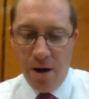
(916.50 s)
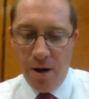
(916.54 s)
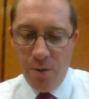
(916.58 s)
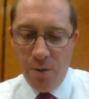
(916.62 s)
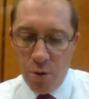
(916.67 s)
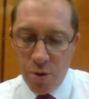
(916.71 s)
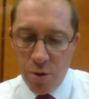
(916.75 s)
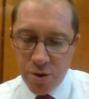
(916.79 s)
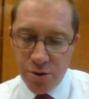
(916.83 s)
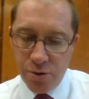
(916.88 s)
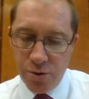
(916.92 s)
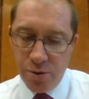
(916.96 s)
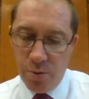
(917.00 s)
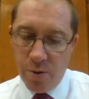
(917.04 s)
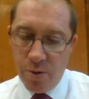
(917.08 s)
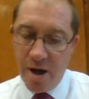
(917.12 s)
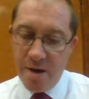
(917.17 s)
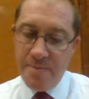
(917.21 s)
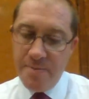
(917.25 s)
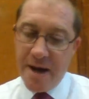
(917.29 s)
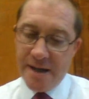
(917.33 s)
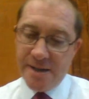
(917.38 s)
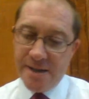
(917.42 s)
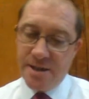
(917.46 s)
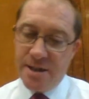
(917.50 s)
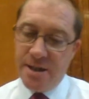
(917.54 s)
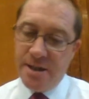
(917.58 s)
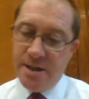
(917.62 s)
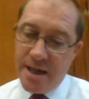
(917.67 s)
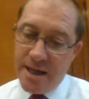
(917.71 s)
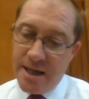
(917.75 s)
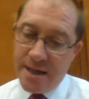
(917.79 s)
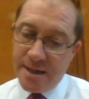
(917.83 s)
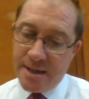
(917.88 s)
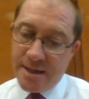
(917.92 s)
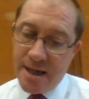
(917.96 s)
I walked all the way back to the
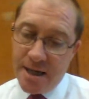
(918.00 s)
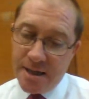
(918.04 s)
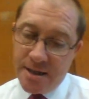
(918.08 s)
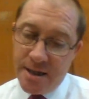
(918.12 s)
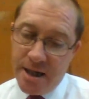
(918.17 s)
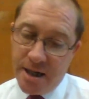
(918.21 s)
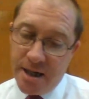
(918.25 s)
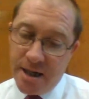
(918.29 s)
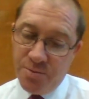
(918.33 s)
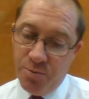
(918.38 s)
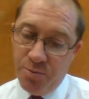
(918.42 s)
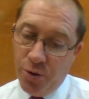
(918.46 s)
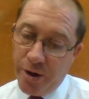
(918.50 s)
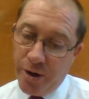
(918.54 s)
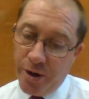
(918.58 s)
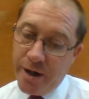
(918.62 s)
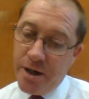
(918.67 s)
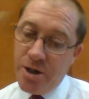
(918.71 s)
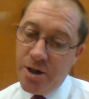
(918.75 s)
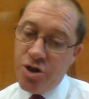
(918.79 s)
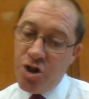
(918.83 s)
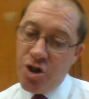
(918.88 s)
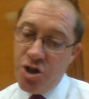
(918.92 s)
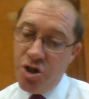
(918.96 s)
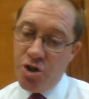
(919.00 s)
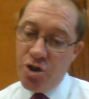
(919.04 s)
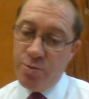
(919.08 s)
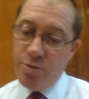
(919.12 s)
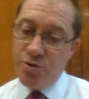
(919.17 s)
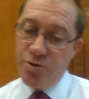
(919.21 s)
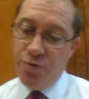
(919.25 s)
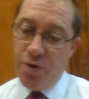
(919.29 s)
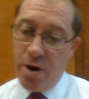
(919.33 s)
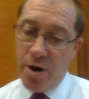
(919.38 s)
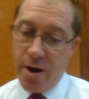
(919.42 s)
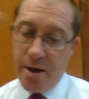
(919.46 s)
DSS next morning, and Ginger
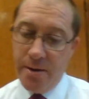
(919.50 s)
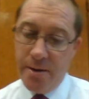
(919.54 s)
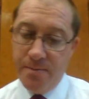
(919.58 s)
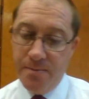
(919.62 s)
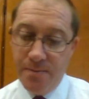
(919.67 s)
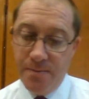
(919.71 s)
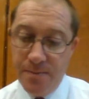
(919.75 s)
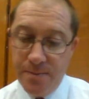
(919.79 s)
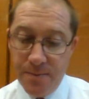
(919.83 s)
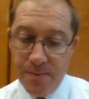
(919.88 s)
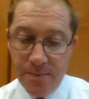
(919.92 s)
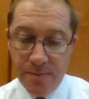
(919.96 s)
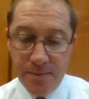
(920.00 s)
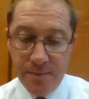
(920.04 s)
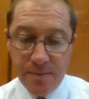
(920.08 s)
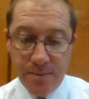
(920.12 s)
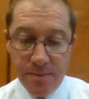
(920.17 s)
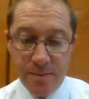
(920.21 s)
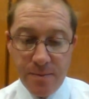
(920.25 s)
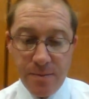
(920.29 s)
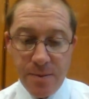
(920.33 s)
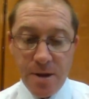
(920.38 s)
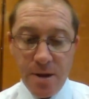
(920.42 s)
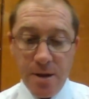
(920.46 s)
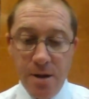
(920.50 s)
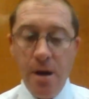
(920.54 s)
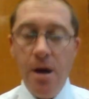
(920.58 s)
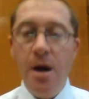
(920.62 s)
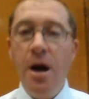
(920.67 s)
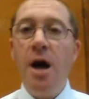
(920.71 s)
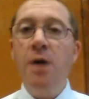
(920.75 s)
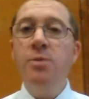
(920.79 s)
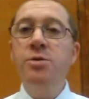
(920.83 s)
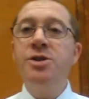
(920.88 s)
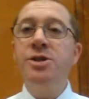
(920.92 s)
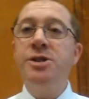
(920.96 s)
was right.
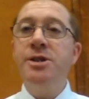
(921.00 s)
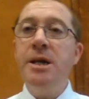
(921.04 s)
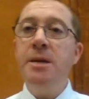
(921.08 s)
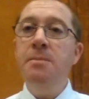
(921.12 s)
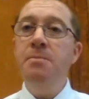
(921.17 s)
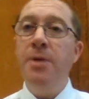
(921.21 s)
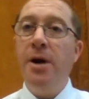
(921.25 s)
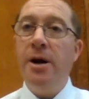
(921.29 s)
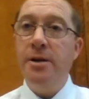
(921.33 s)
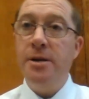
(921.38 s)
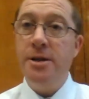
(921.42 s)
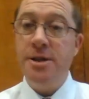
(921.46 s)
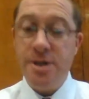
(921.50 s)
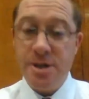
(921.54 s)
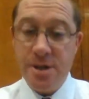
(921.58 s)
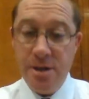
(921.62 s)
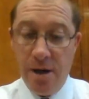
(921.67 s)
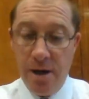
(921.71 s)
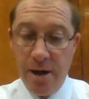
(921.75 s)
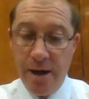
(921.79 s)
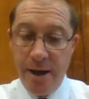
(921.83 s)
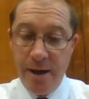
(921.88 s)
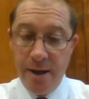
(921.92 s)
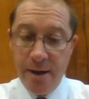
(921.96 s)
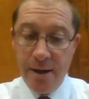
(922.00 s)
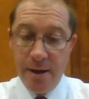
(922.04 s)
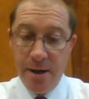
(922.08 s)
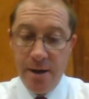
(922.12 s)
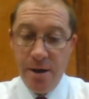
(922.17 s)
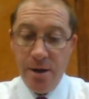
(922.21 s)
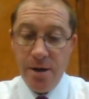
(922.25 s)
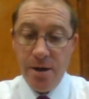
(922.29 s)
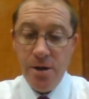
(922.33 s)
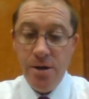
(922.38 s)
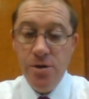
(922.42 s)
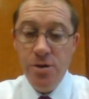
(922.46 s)
I was seen by this guy
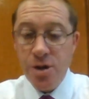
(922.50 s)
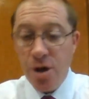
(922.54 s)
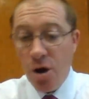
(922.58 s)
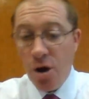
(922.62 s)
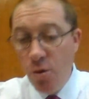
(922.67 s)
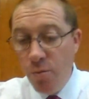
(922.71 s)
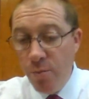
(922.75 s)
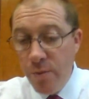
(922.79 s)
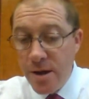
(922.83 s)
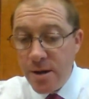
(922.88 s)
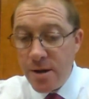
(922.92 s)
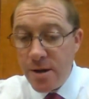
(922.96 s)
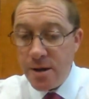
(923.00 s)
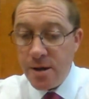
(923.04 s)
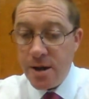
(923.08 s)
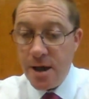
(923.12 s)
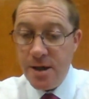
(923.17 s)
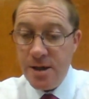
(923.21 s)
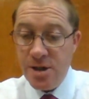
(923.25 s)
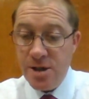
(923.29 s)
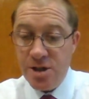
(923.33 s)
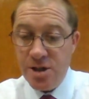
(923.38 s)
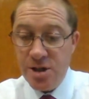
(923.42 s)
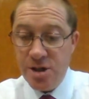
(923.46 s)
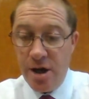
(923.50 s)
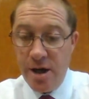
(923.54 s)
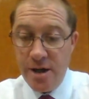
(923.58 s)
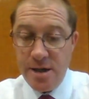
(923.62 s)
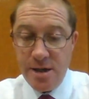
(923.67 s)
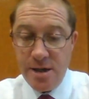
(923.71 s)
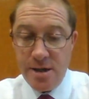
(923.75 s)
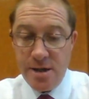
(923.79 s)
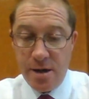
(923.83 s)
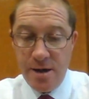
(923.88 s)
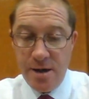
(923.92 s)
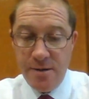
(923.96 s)
who told me that they
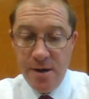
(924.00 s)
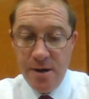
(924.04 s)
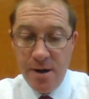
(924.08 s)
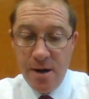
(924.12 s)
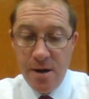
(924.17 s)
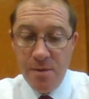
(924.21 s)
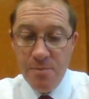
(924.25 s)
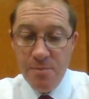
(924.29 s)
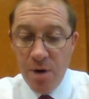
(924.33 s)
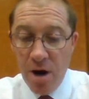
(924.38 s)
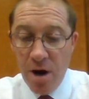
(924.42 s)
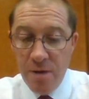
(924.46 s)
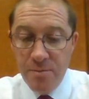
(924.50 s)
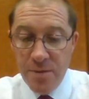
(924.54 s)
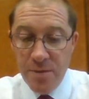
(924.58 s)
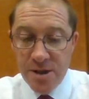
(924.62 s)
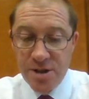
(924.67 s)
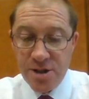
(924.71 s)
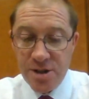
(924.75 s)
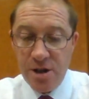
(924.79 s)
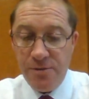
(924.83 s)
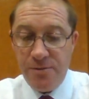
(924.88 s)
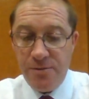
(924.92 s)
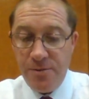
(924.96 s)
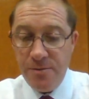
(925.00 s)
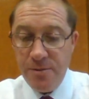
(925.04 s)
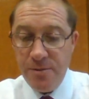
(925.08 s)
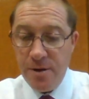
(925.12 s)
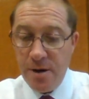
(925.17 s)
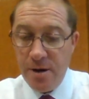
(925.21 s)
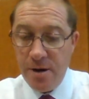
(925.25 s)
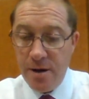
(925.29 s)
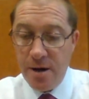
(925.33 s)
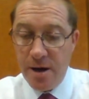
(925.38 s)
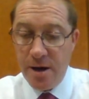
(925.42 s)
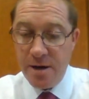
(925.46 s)
decided I'd made
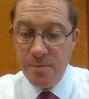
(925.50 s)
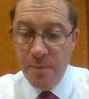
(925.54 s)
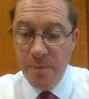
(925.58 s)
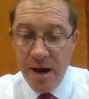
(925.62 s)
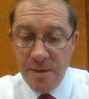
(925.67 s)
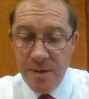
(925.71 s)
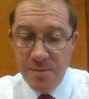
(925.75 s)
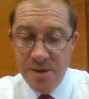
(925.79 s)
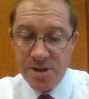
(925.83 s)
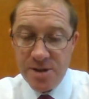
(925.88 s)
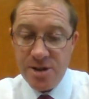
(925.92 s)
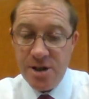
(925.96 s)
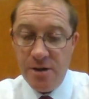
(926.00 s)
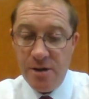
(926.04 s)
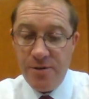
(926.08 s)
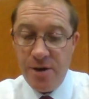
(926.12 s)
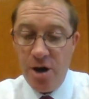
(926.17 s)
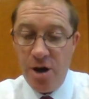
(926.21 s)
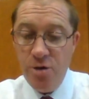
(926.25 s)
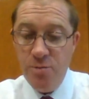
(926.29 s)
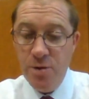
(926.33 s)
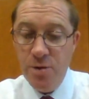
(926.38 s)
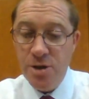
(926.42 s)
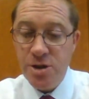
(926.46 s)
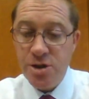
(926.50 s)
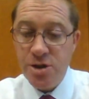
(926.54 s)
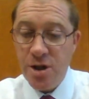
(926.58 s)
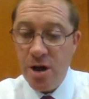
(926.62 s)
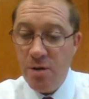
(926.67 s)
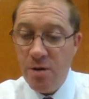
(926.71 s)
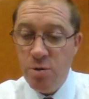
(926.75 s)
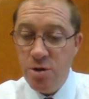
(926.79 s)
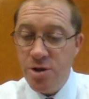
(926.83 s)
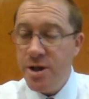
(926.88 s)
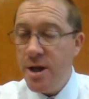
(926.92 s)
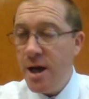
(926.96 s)
myself homeless,
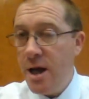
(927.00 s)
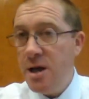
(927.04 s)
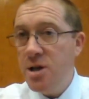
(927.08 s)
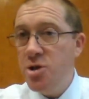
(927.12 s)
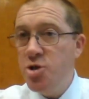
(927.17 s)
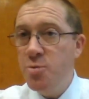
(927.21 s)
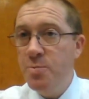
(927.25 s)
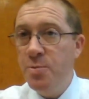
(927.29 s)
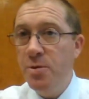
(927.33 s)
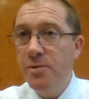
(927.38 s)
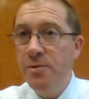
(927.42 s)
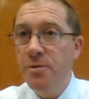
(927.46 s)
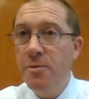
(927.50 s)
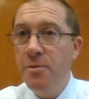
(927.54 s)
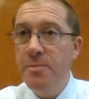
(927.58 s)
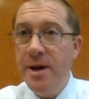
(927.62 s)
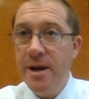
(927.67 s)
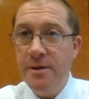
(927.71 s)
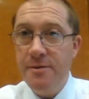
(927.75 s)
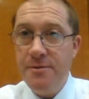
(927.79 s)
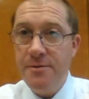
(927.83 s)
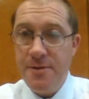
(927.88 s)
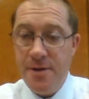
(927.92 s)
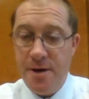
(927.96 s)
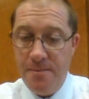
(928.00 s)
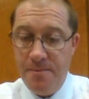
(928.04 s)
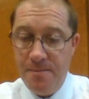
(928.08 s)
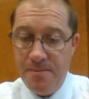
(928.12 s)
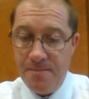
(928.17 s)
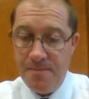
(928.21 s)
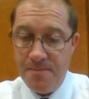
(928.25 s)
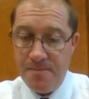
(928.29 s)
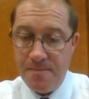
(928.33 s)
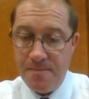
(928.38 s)
so I wasn't eligible for benefit.